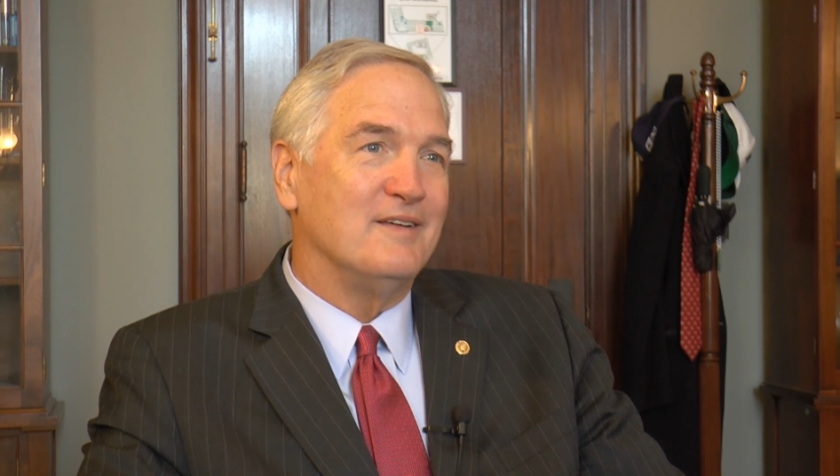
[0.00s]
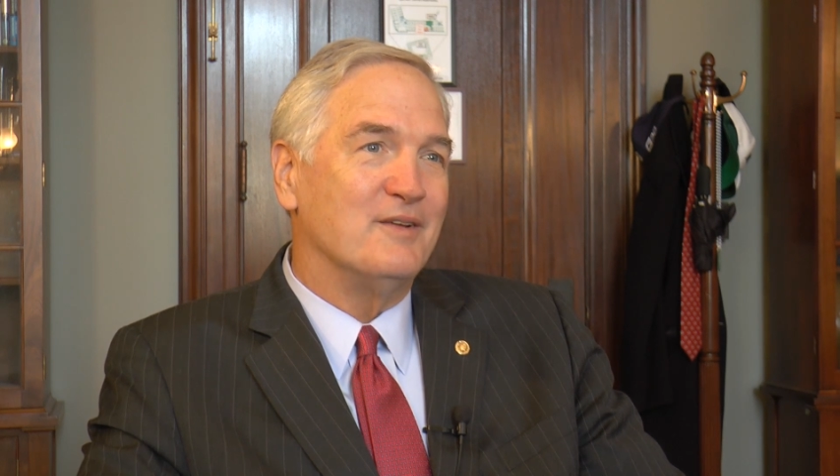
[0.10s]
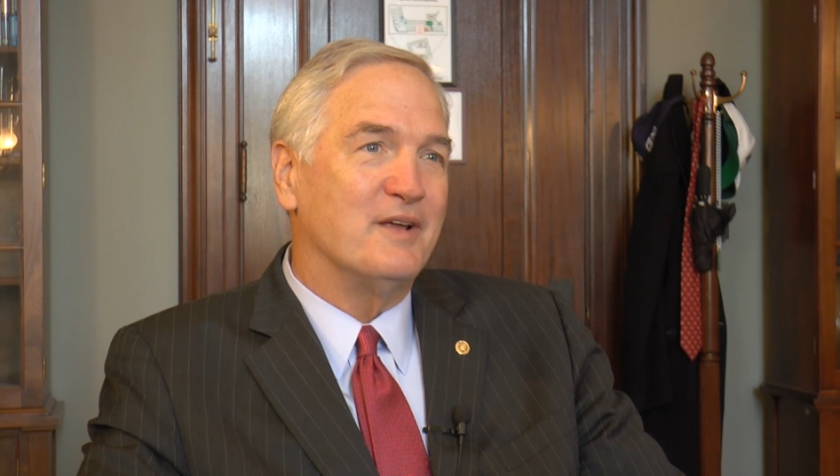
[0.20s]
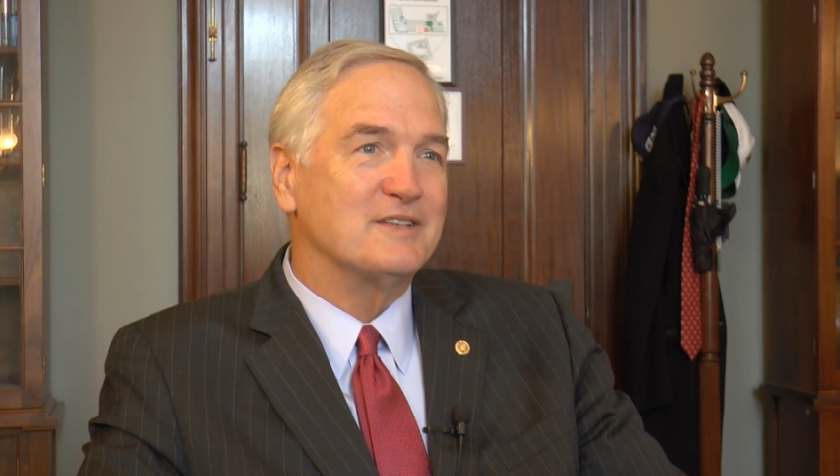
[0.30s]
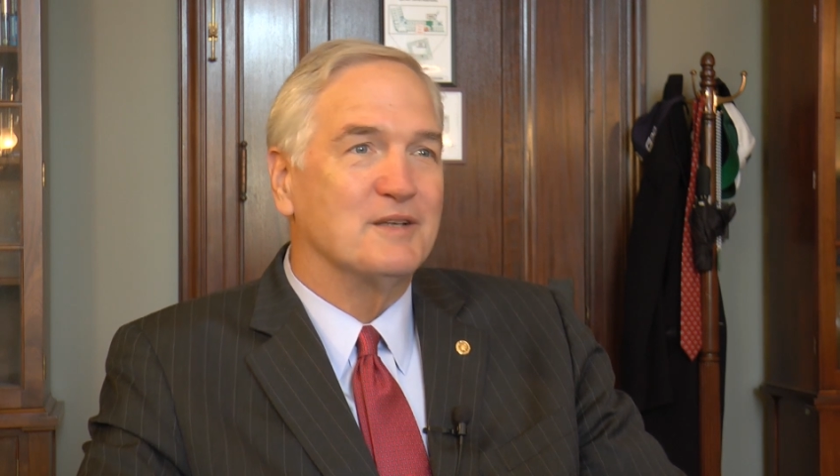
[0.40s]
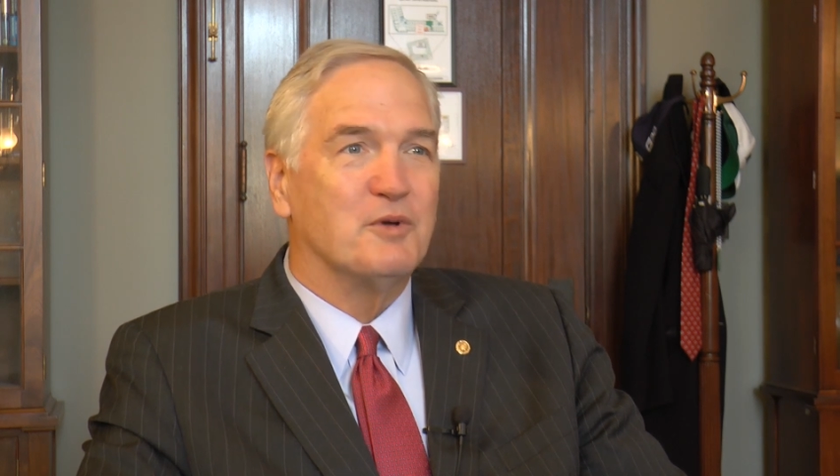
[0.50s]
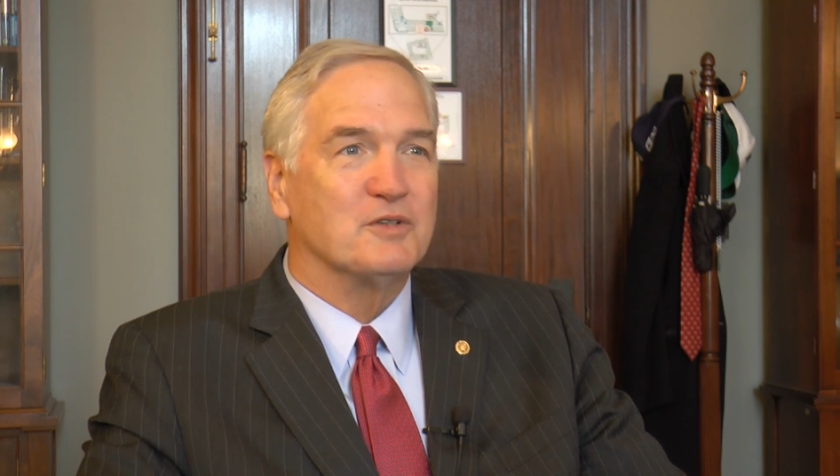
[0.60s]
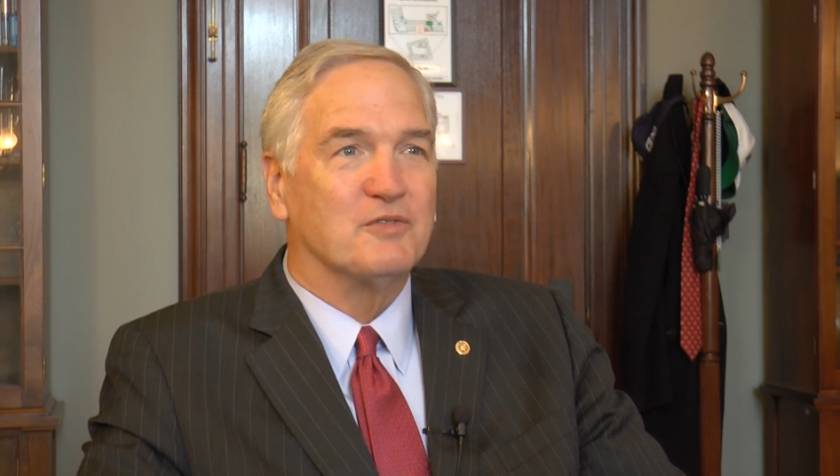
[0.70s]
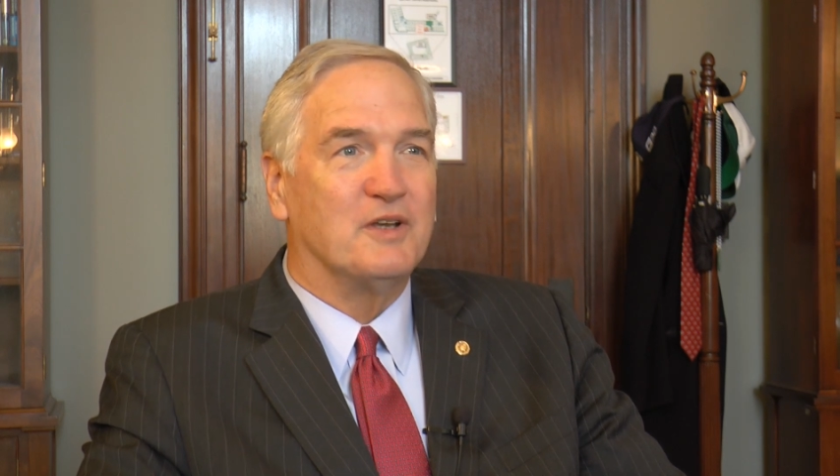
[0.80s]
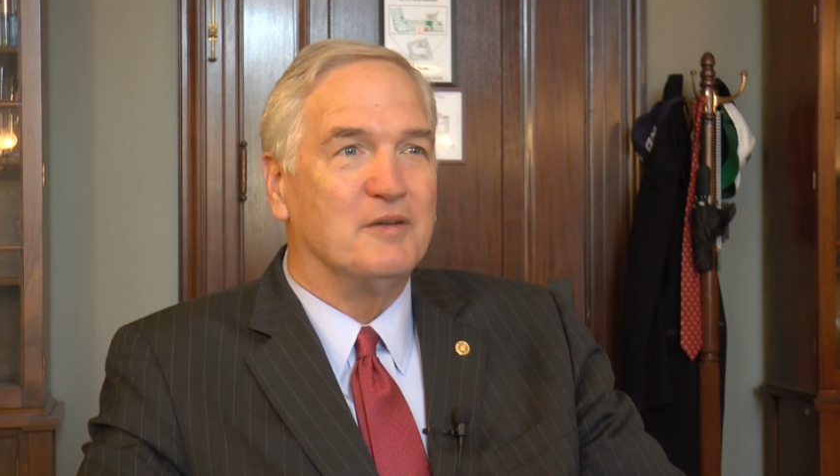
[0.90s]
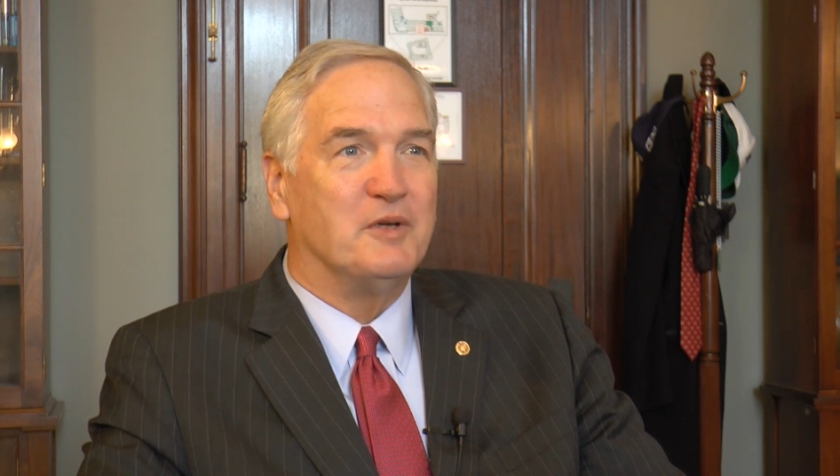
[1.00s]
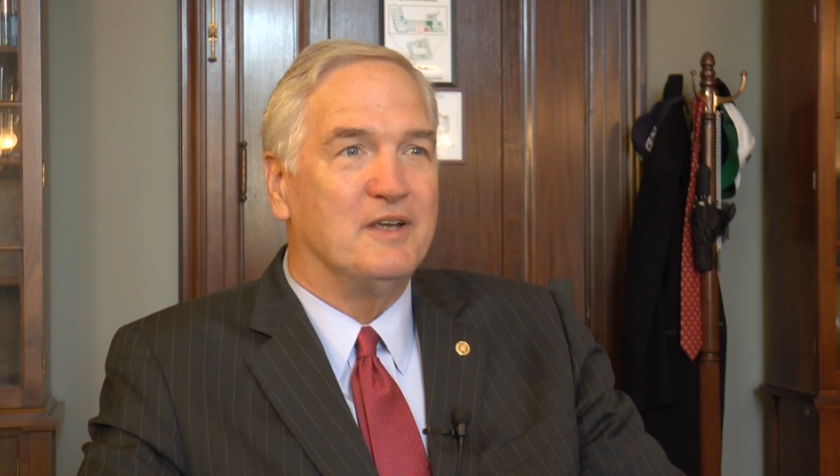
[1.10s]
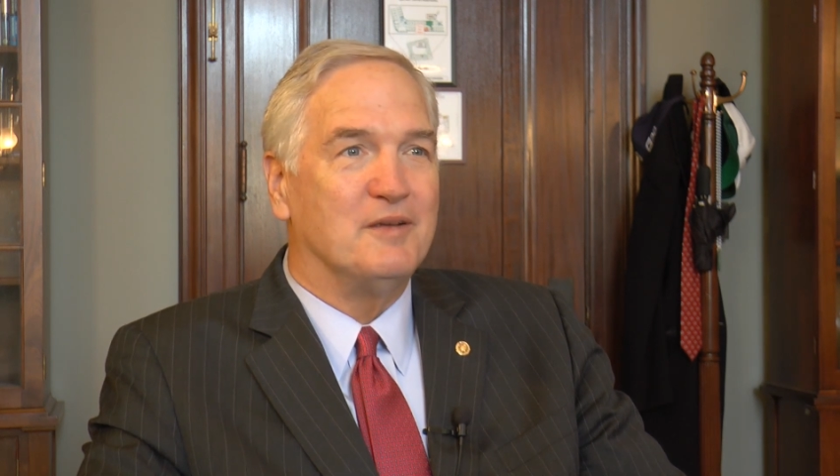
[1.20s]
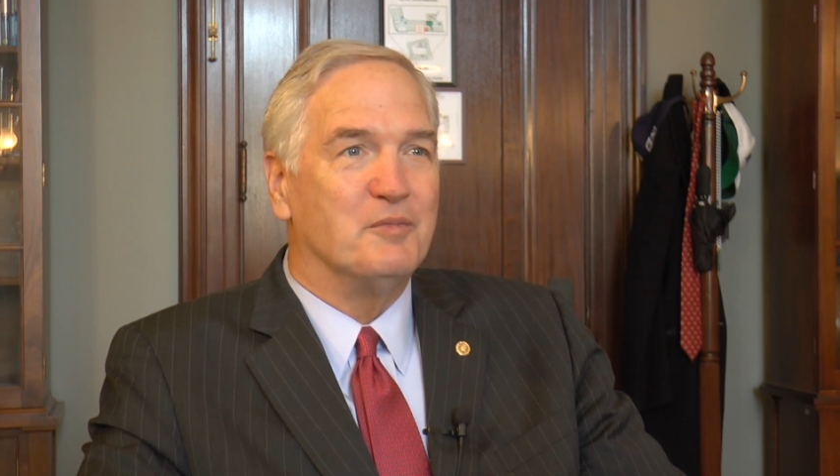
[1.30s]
You know, that's the most fun to me.